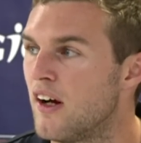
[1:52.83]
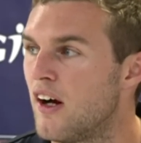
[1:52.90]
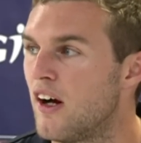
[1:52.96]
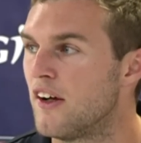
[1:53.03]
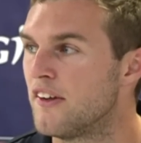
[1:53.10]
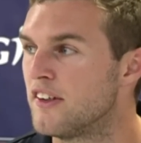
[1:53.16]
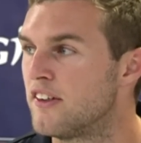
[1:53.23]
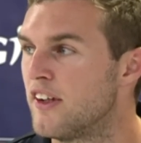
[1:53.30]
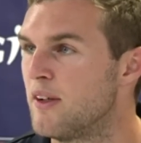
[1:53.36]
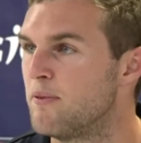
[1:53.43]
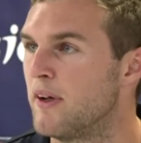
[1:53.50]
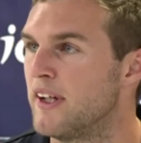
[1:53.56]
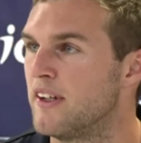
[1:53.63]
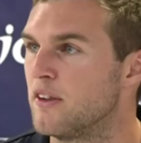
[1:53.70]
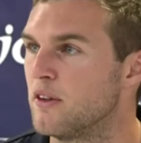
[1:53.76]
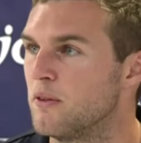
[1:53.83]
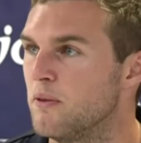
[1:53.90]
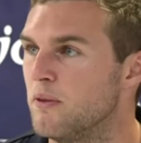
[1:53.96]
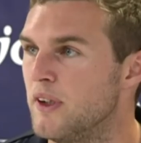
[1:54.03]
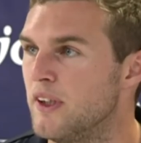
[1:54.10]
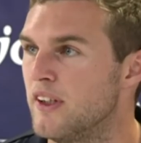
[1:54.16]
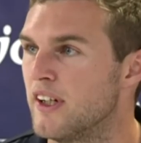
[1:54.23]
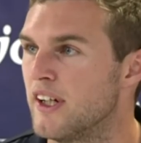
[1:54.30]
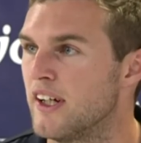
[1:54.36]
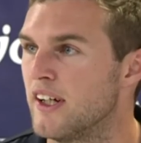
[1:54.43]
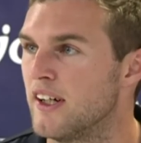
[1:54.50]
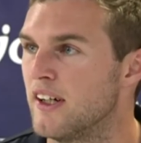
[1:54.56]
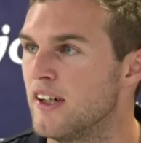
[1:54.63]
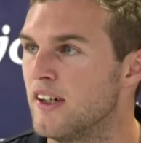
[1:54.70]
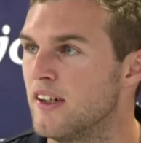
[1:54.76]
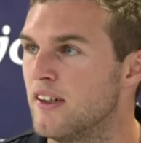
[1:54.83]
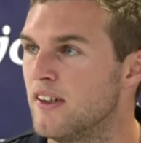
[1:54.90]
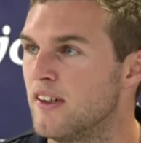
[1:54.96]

Oh, the team meeting will be. Uh,